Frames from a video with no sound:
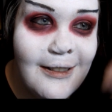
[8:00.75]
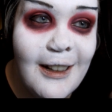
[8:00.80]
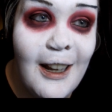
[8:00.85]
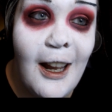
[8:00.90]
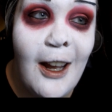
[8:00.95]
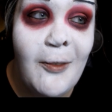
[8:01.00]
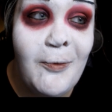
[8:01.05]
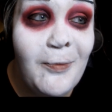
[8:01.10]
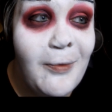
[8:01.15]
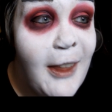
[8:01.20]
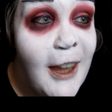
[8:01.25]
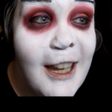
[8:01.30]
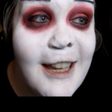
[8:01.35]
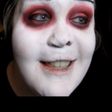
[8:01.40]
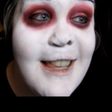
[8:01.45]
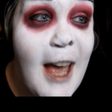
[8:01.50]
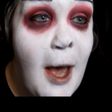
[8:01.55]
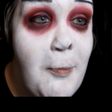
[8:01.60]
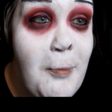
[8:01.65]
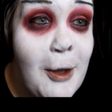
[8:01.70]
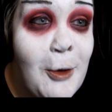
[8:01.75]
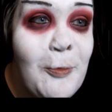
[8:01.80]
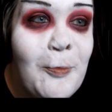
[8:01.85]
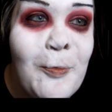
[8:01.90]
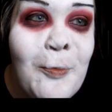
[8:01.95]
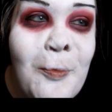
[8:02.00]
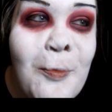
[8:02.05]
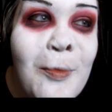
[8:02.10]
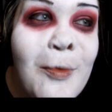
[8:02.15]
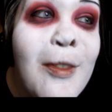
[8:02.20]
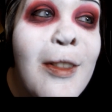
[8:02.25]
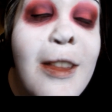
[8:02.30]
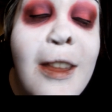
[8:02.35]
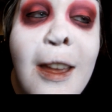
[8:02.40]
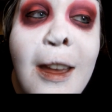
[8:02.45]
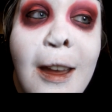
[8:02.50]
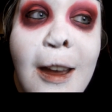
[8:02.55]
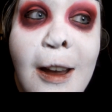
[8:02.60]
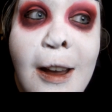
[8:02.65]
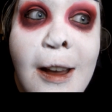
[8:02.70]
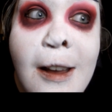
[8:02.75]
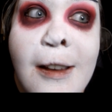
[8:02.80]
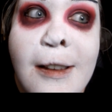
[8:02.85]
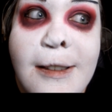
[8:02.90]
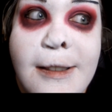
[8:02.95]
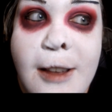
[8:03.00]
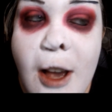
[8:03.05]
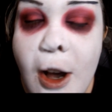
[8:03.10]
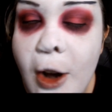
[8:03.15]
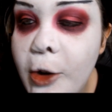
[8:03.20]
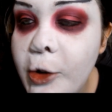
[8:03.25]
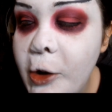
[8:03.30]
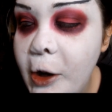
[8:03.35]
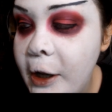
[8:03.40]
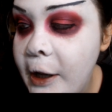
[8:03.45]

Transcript: yeah, things happen. So